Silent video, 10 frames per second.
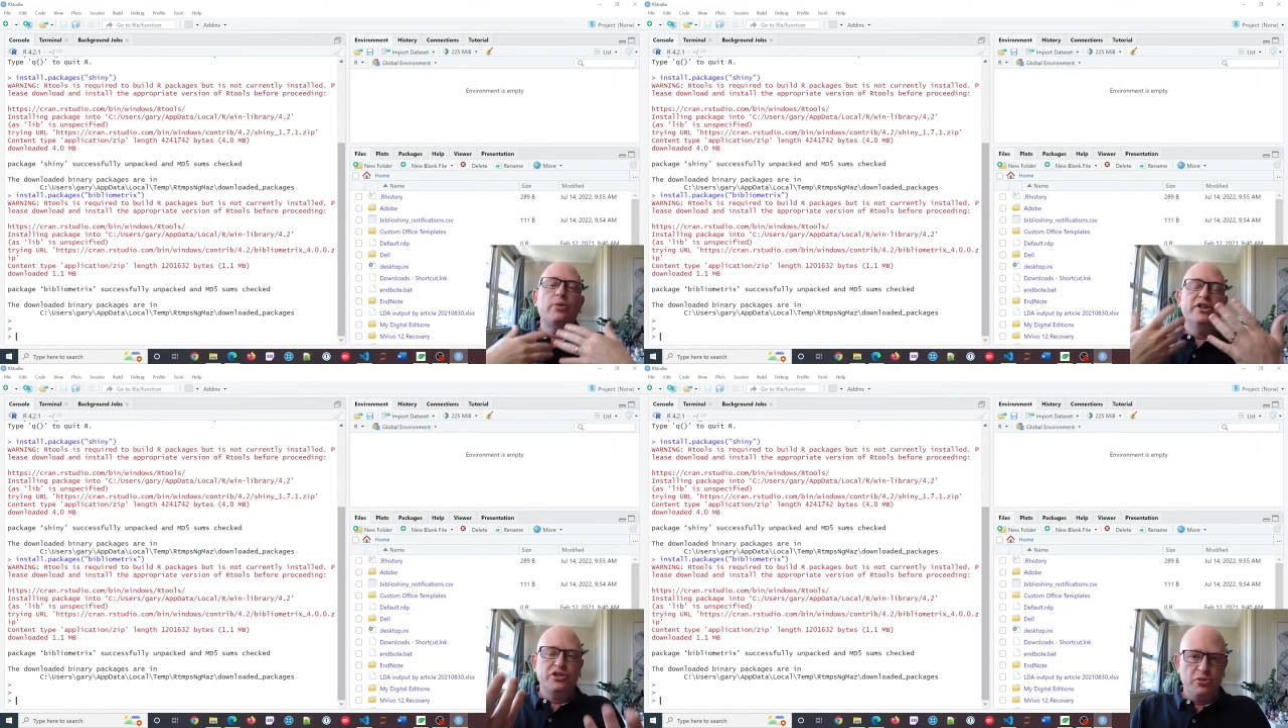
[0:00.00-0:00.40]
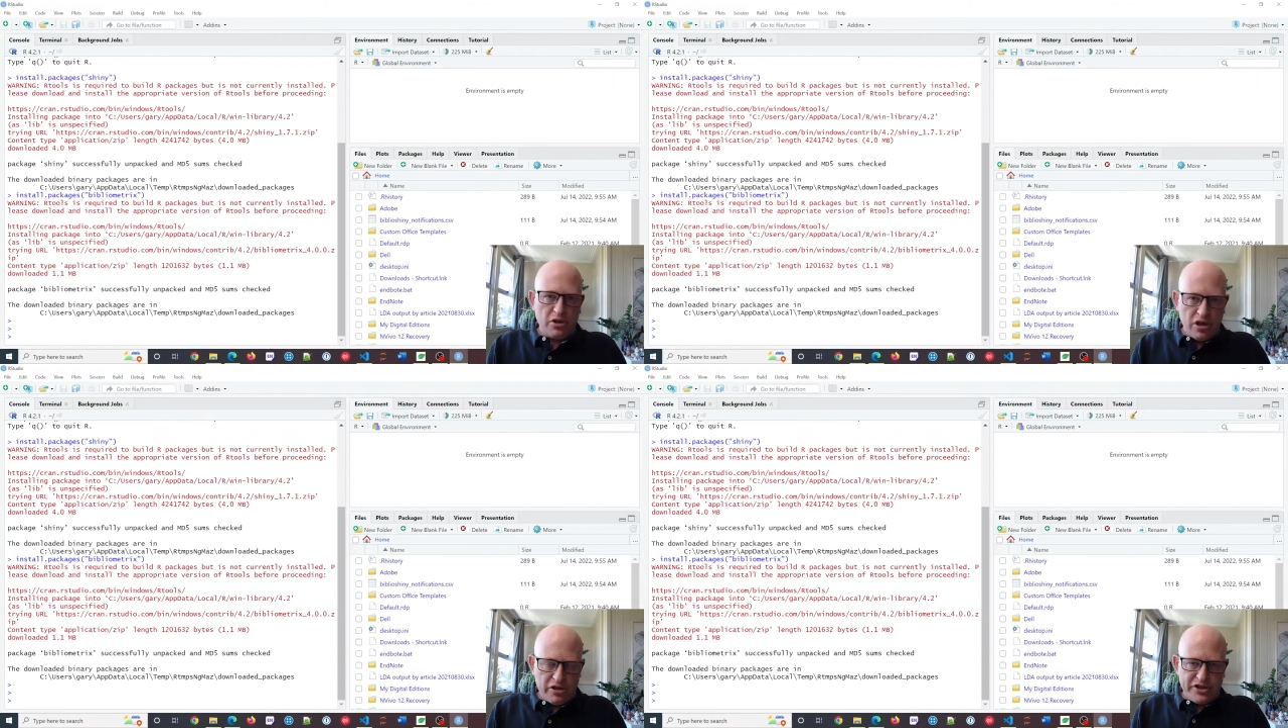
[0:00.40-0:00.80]
we installed
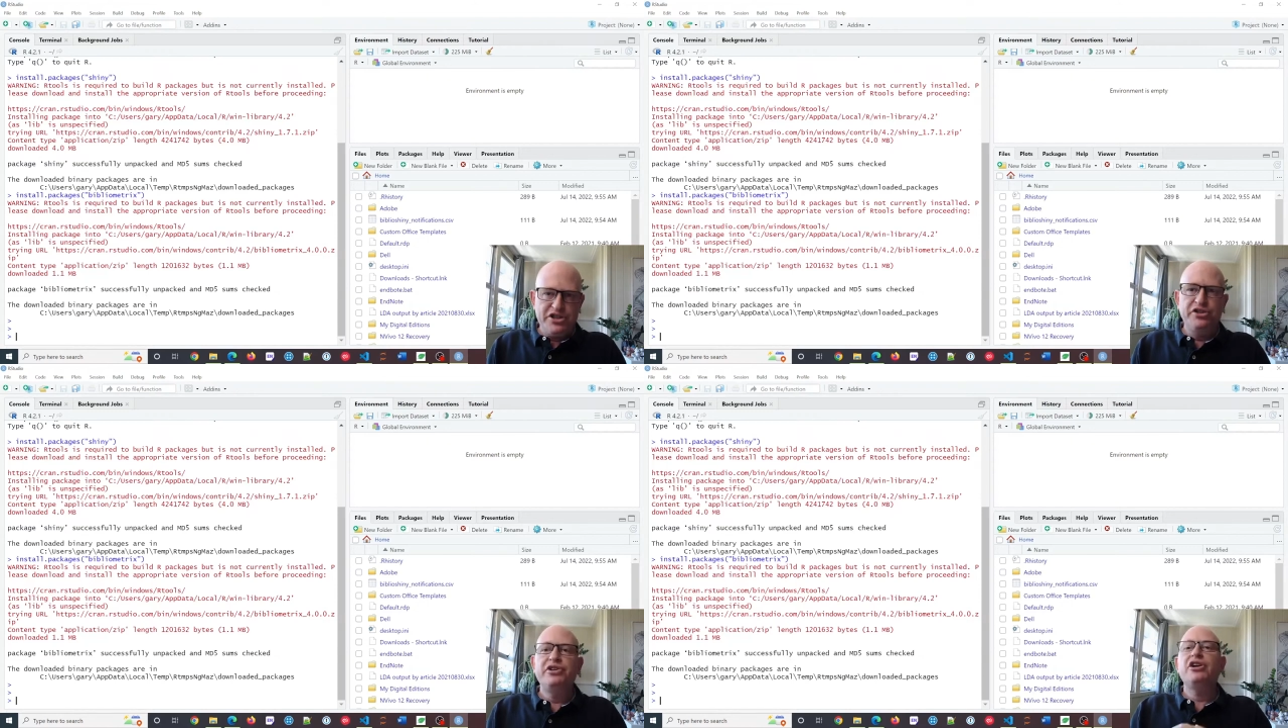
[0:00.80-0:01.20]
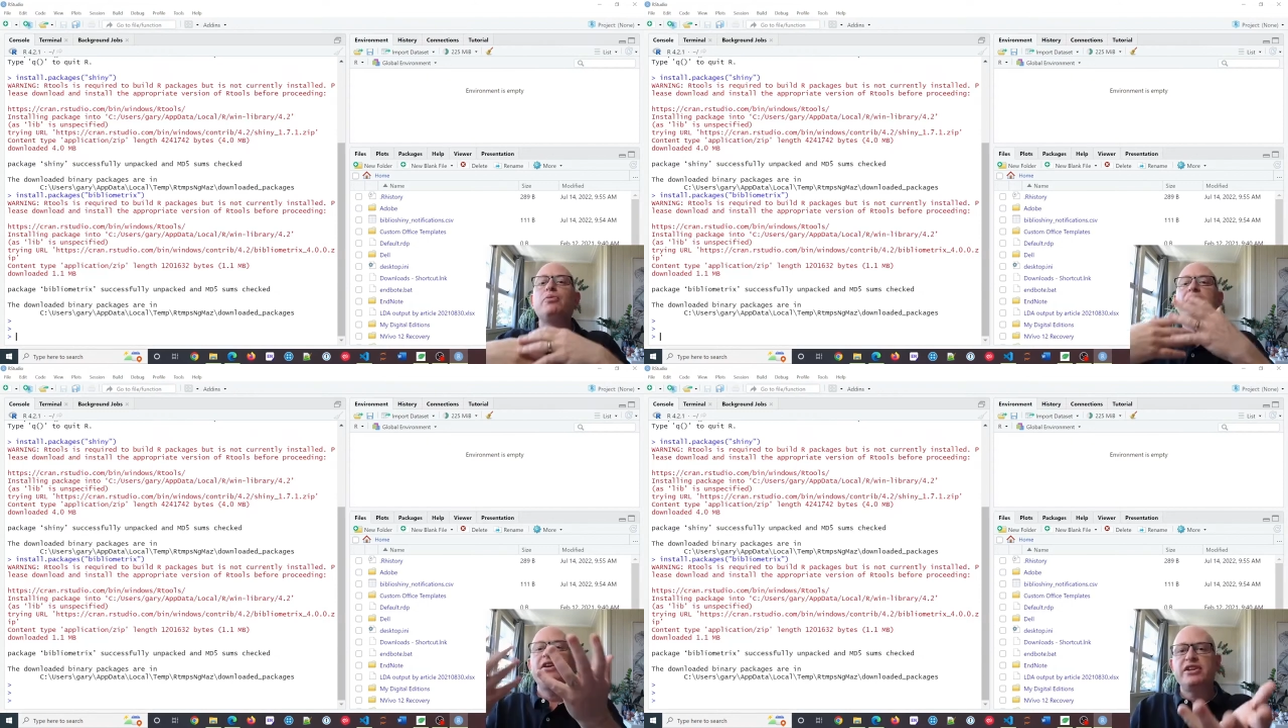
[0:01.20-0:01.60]
R Studio,
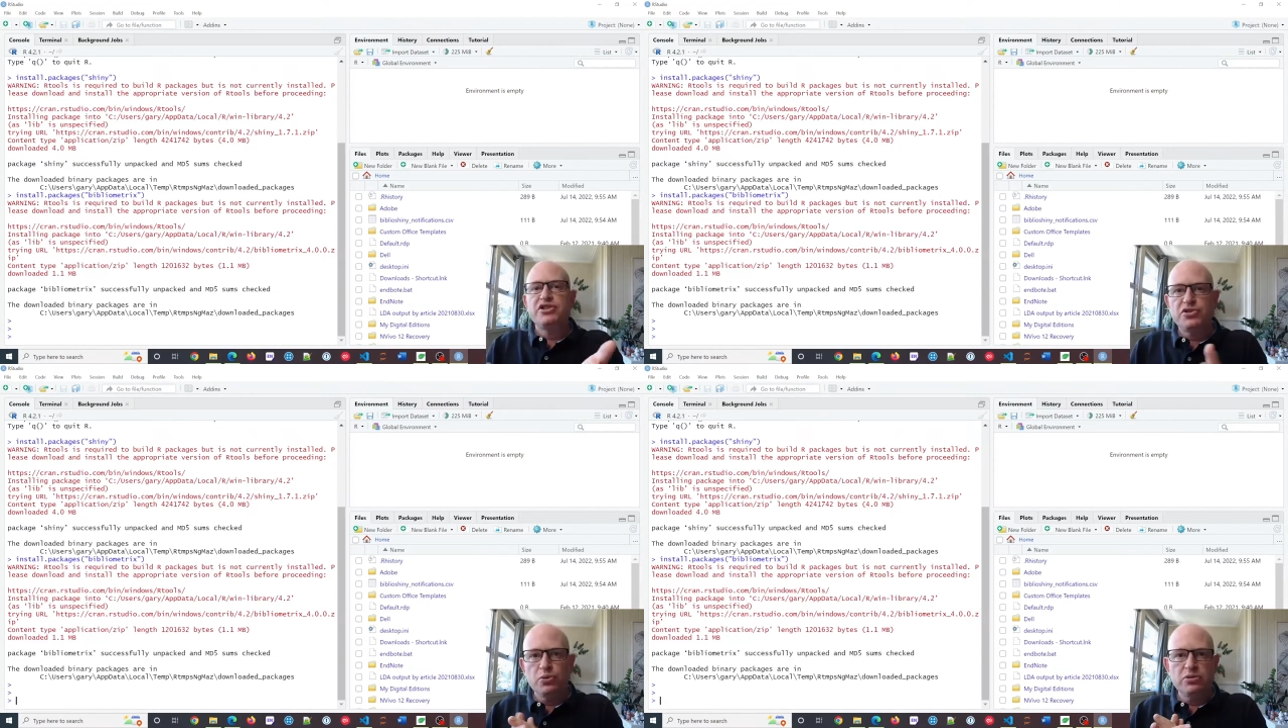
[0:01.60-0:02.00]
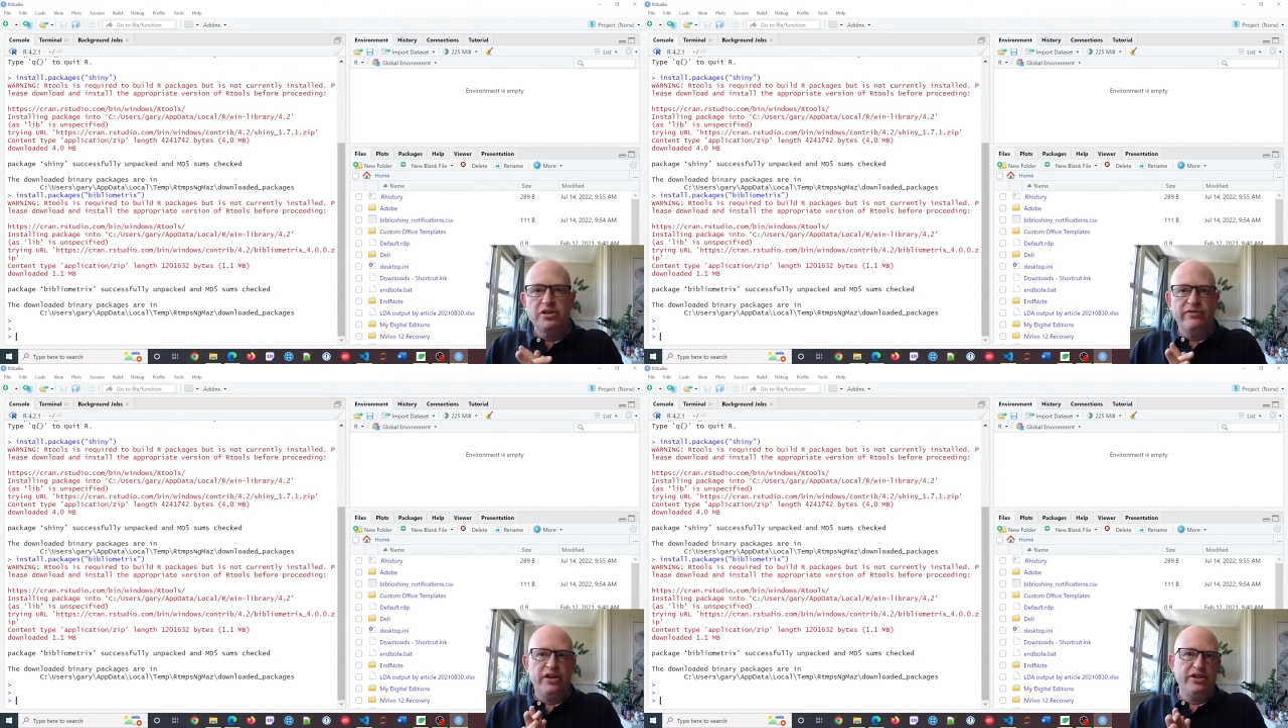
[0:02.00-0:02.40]
we then installed
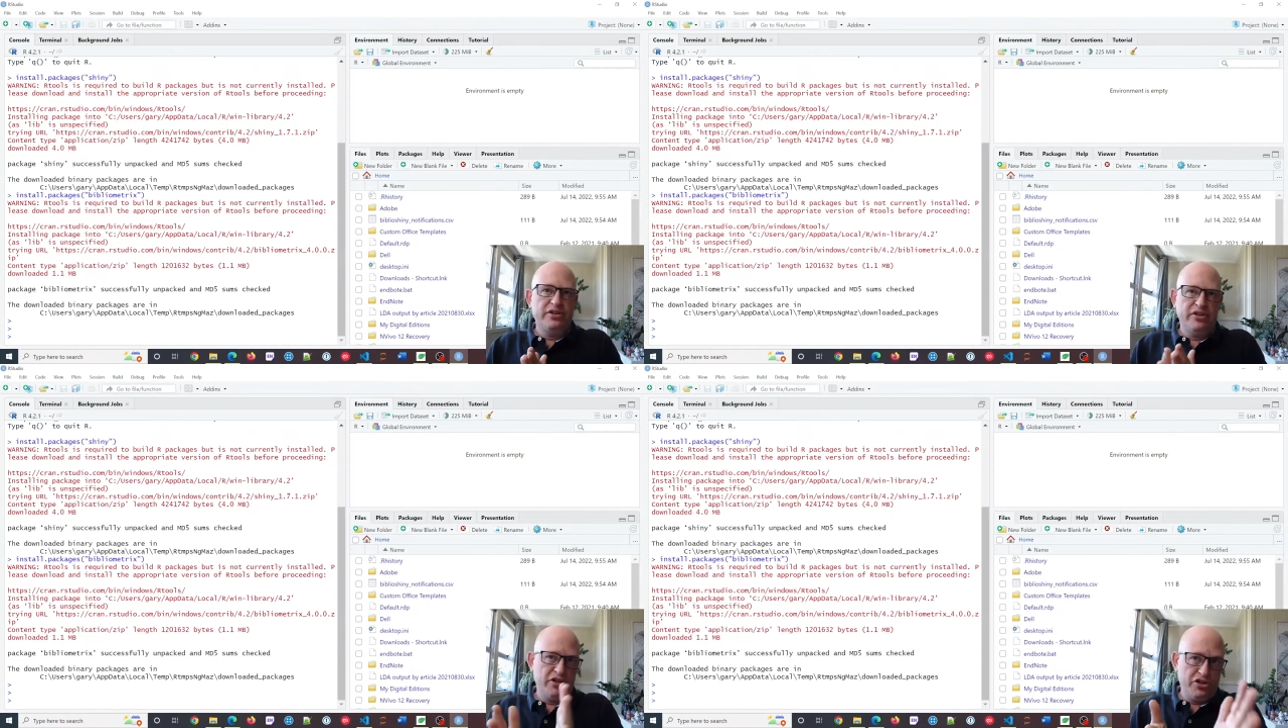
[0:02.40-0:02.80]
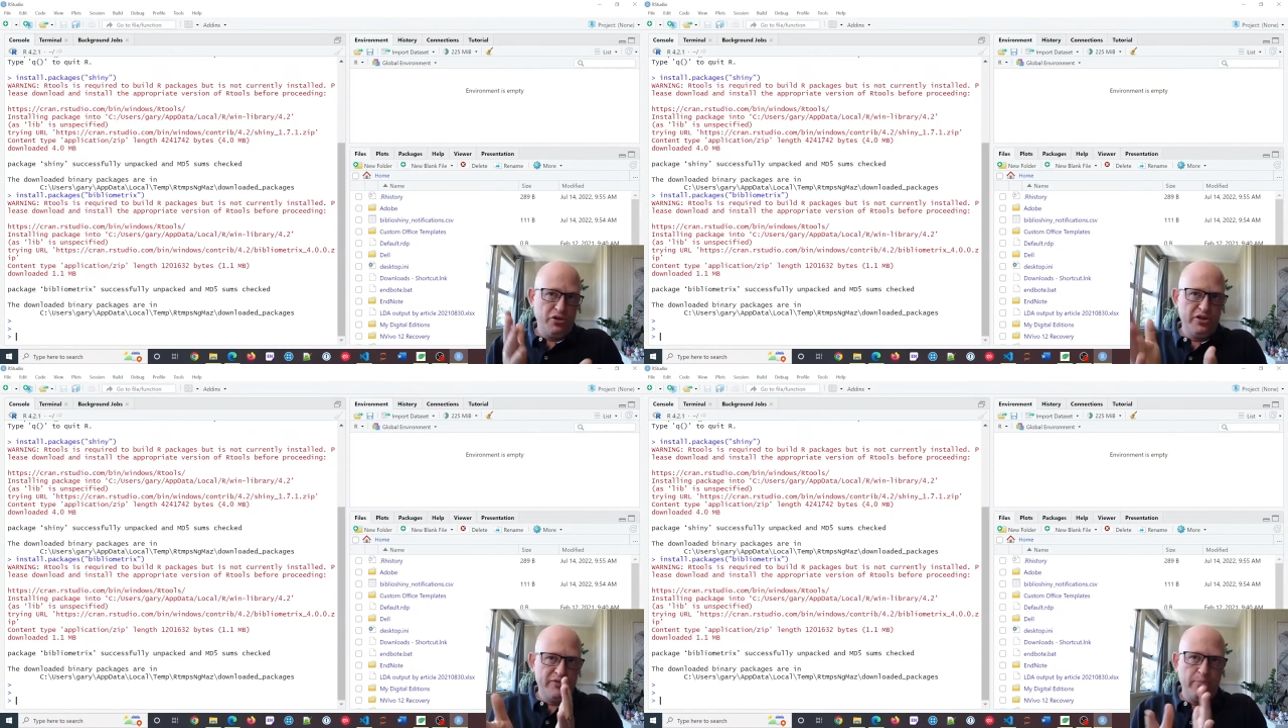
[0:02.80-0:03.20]
the two
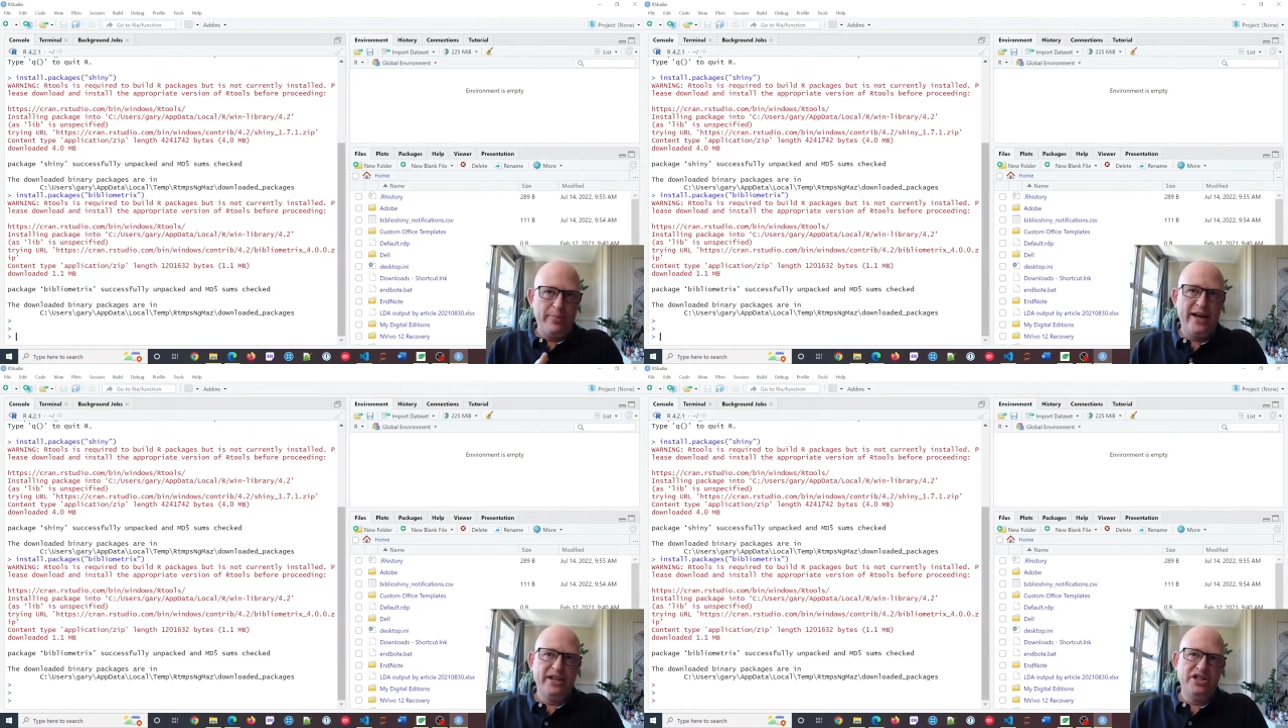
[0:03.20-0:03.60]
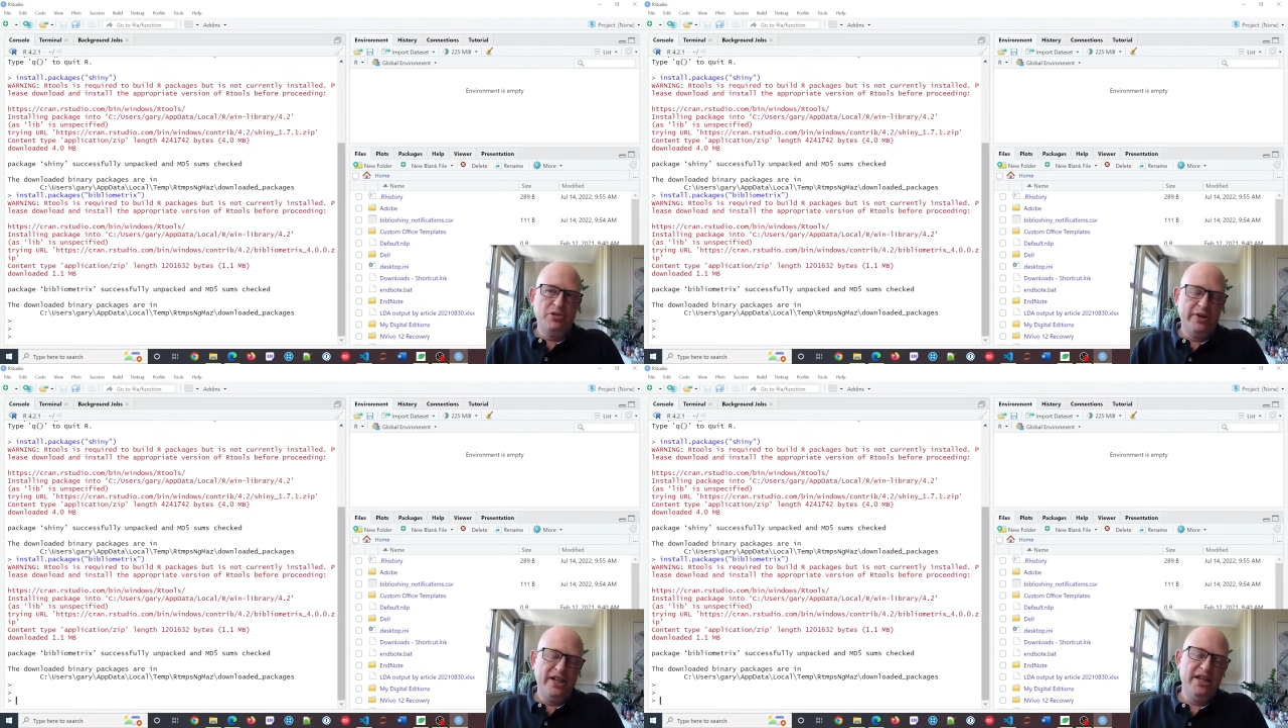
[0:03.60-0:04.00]
different packages
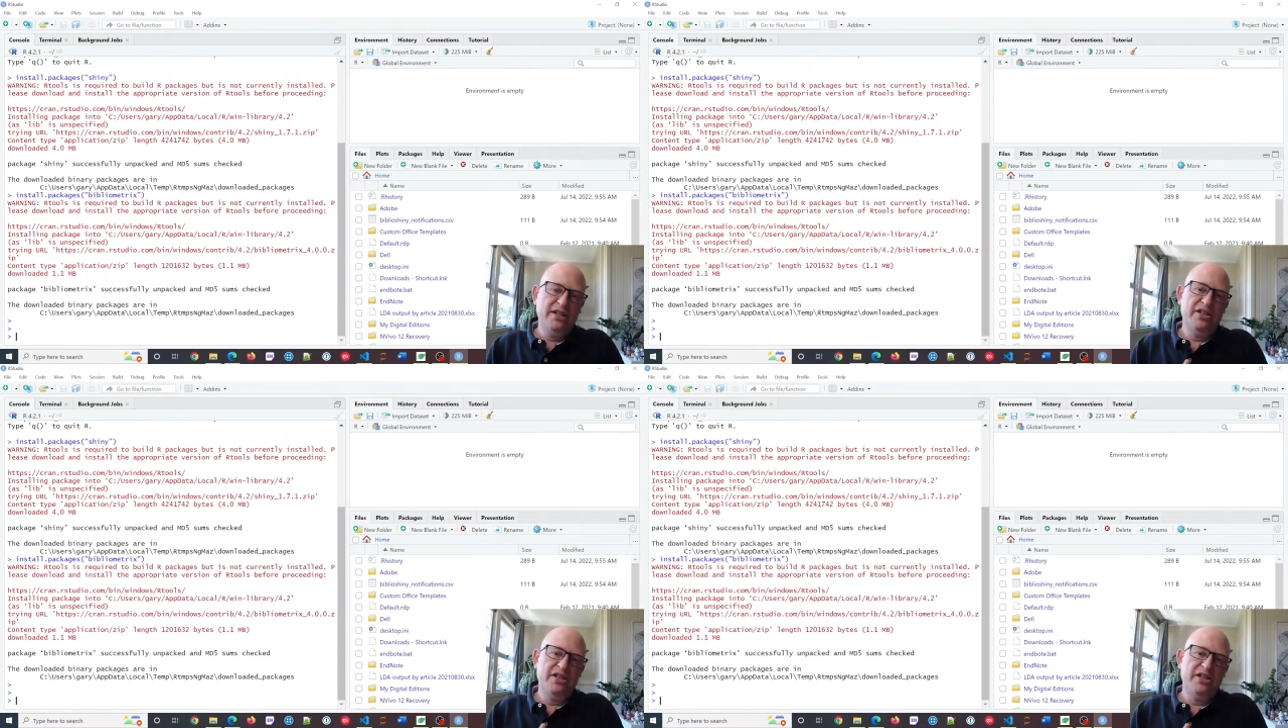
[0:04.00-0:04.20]
we needed,